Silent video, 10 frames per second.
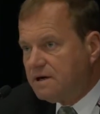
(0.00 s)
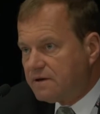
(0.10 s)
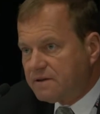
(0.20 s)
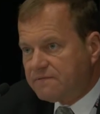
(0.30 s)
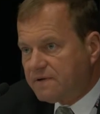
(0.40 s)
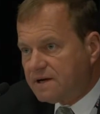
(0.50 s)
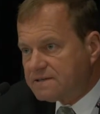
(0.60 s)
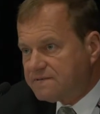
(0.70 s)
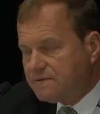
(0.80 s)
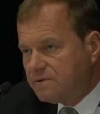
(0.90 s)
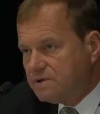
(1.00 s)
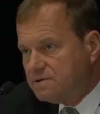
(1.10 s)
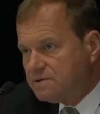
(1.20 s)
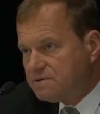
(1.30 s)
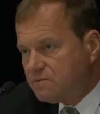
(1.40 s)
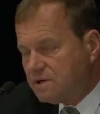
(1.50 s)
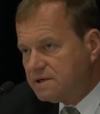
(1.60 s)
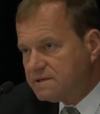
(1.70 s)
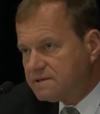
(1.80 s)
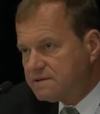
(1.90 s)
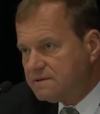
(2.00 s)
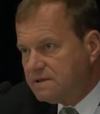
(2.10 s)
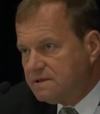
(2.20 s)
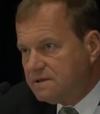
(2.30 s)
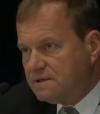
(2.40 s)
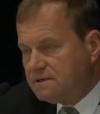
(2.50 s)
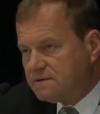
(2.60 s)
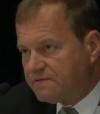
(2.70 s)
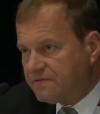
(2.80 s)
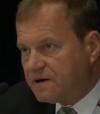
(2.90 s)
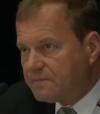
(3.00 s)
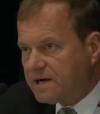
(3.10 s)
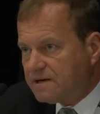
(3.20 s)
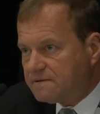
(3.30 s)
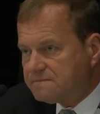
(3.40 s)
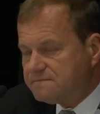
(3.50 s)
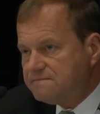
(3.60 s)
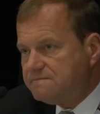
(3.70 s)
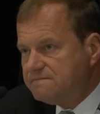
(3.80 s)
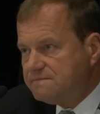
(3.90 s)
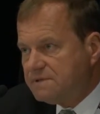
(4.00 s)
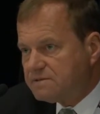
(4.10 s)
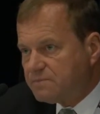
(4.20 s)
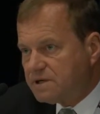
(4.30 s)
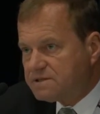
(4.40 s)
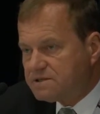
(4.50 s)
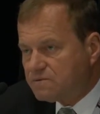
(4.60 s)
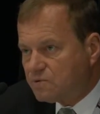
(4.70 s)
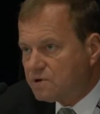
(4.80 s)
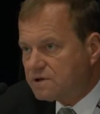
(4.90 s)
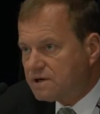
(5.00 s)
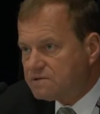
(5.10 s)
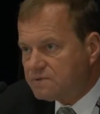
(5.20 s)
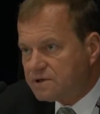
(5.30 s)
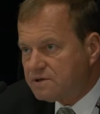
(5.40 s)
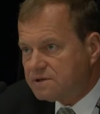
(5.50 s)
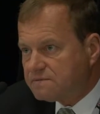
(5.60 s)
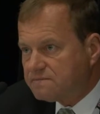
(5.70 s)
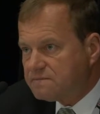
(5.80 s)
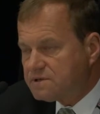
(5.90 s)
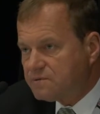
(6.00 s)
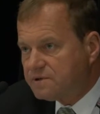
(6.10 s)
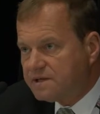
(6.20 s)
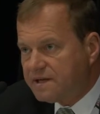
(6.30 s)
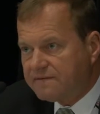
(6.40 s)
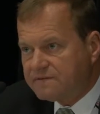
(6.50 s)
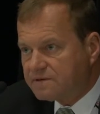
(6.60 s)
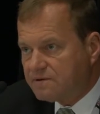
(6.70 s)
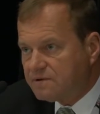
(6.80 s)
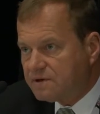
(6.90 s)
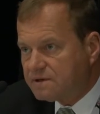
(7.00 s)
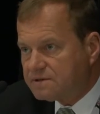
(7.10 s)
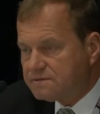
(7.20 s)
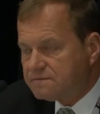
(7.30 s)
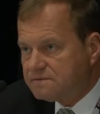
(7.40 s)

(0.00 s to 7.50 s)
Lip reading: The other philosophy we used was to farm out as much work as we could, so we didn't have to grow large.